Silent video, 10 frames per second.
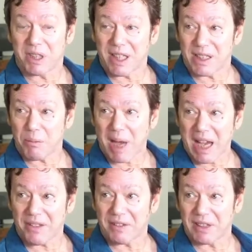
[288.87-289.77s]
We take the
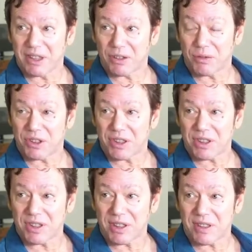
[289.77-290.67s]
path of least
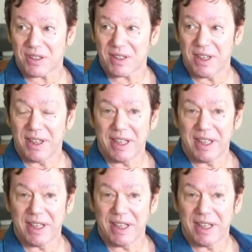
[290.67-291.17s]
resistance.